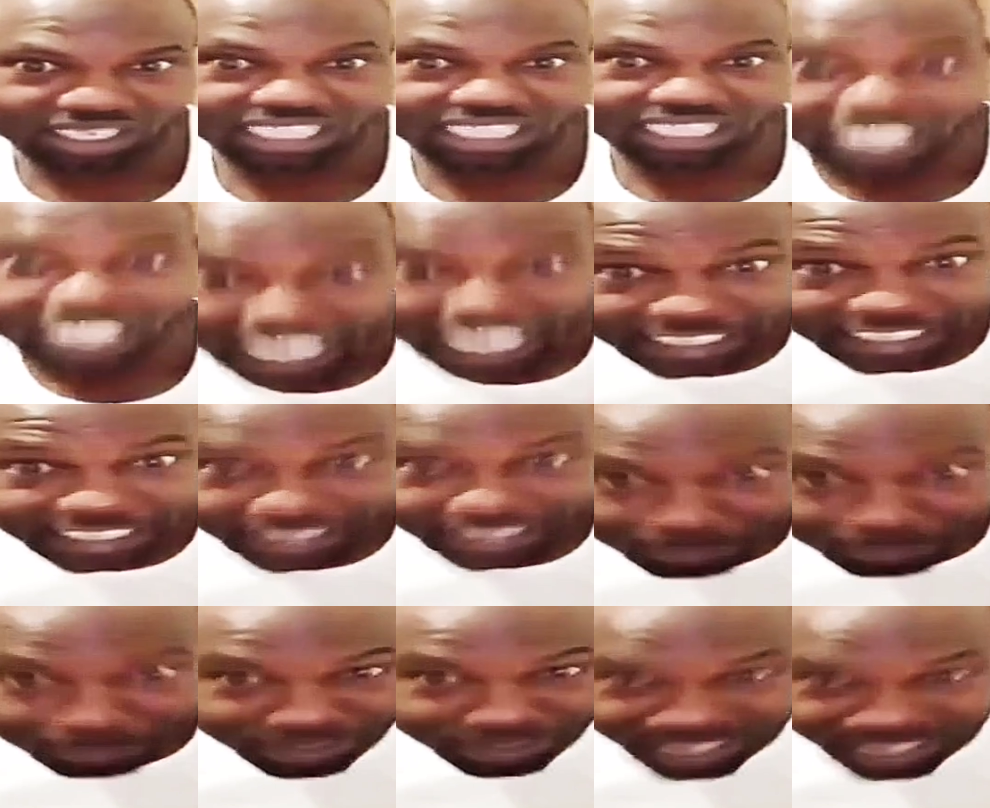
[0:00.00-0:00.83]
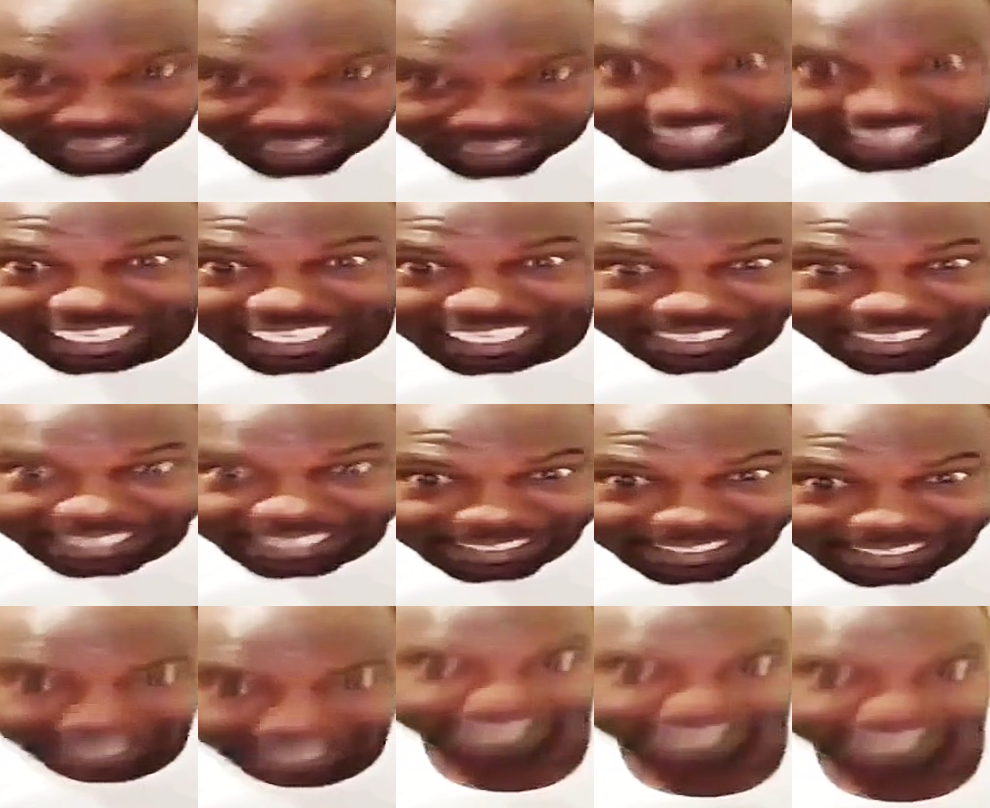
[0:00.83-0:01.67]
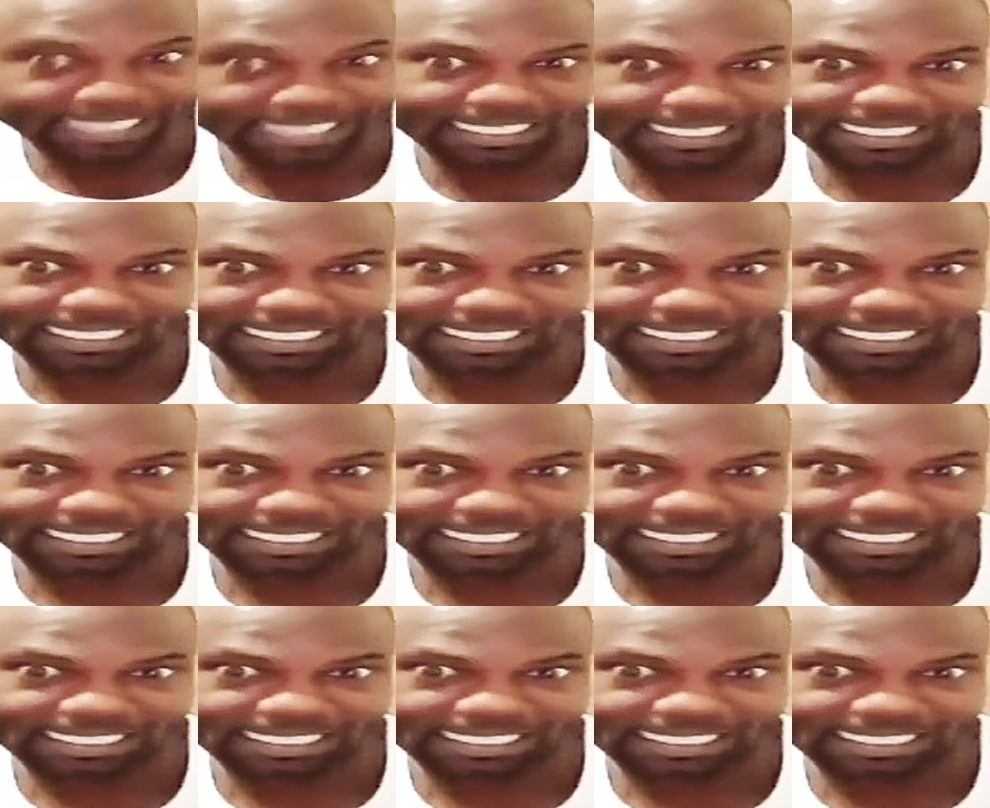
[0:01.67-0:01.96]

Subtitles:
And that you pay, that you keep.